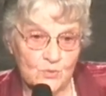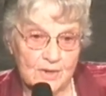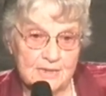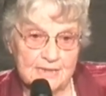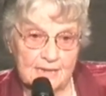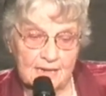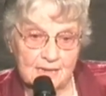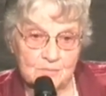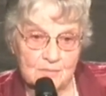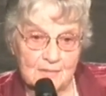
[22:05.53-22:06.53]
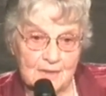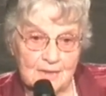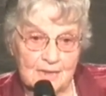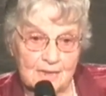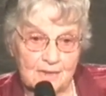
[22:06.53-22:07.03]
came.
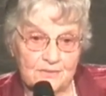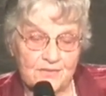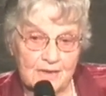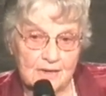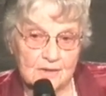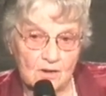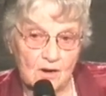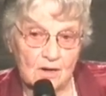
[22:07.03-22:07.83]
And thank God